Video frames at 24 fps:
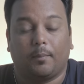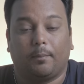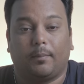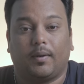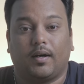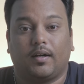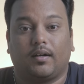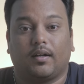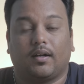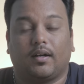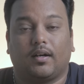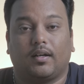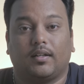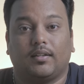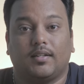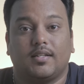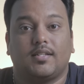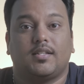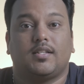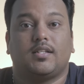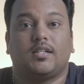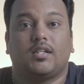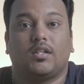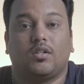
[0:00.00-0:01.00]
But uh,
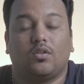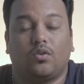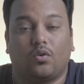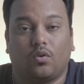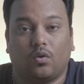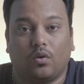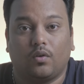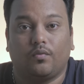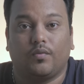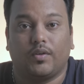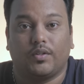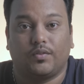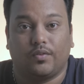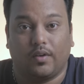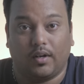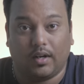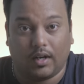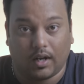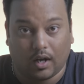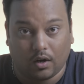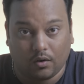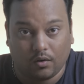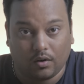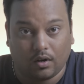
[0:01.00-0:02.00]
this is a drone which
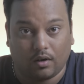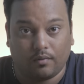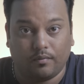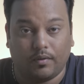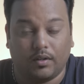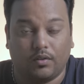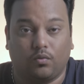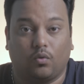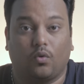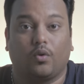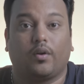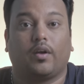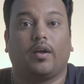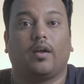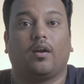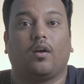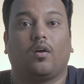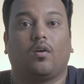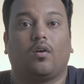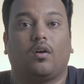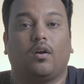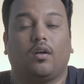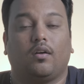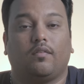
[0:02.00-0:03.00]
will now come with four K
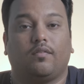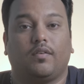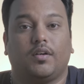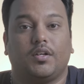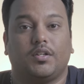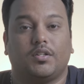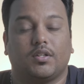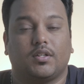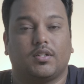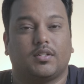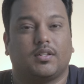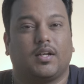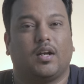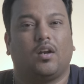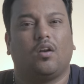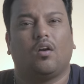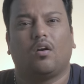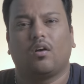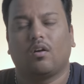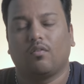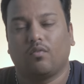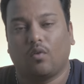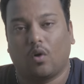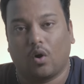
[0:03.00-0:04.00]
recording features and a
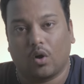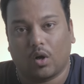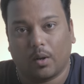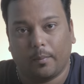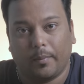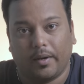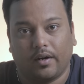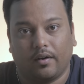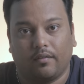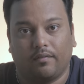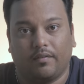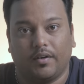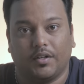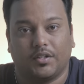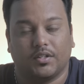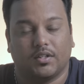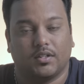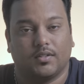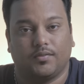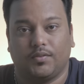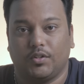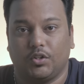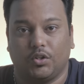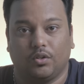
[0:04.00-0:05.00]
lot of automated
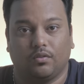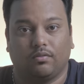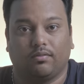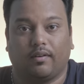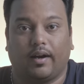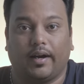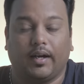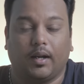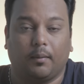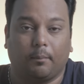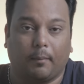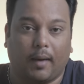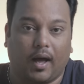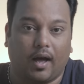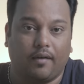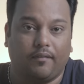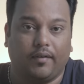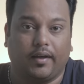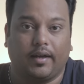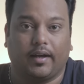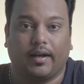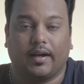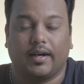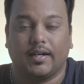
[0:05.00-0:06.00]
features which you find in
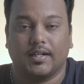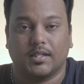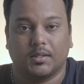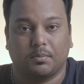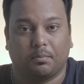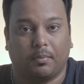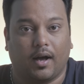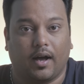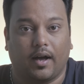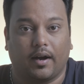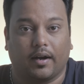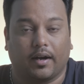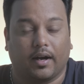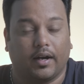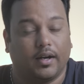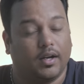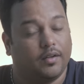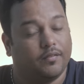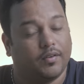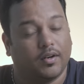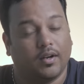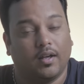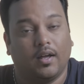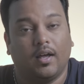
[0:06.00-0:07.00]
Mavic and Spark
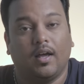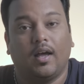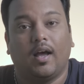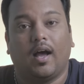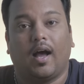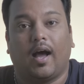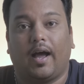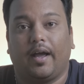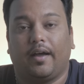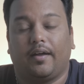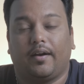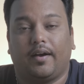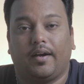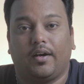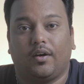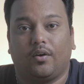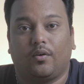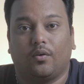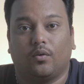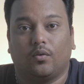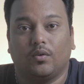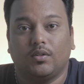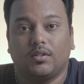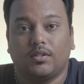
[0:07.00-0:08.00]
and even higher
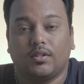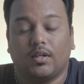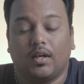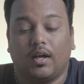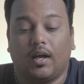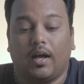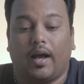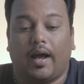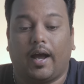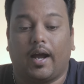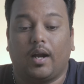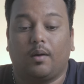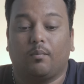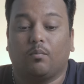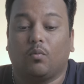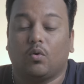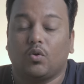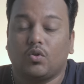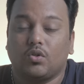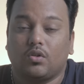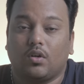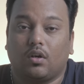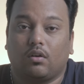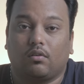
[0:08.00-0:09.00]
end drones. And
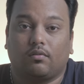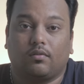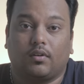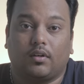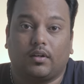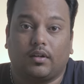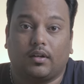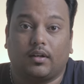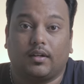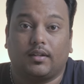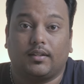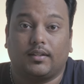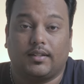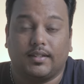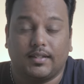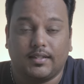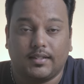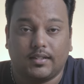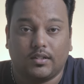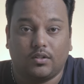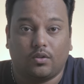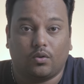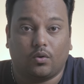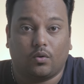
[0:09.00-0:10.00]
most however,
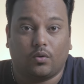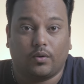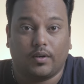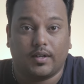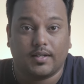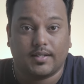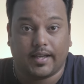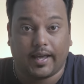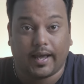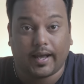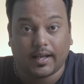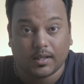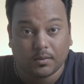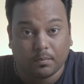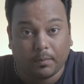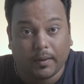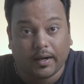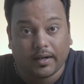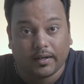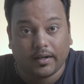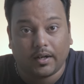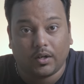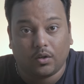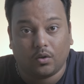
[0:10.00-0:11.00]
this drone is
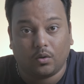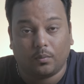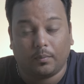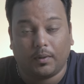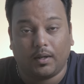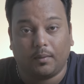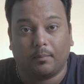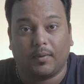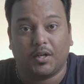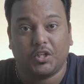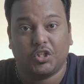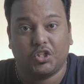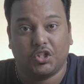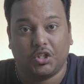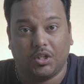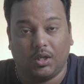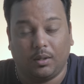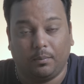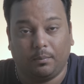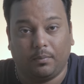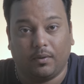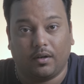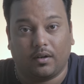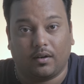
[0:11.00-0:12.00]
expected to be much
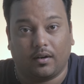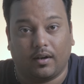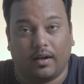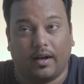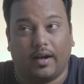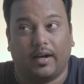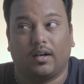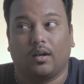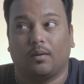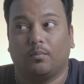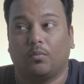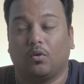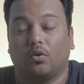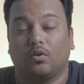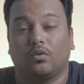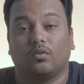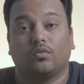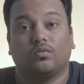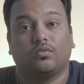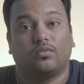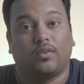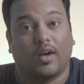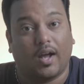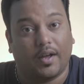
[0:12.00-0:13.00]
cheaper at
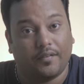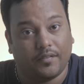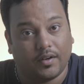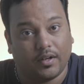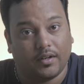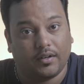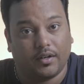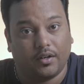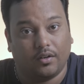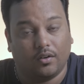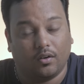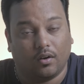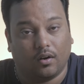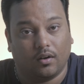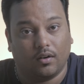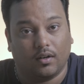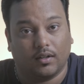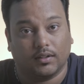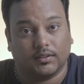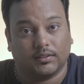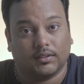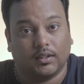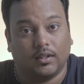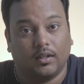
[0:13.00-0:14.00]
about five hundred
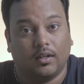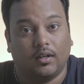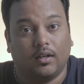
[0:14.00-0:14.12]
dollars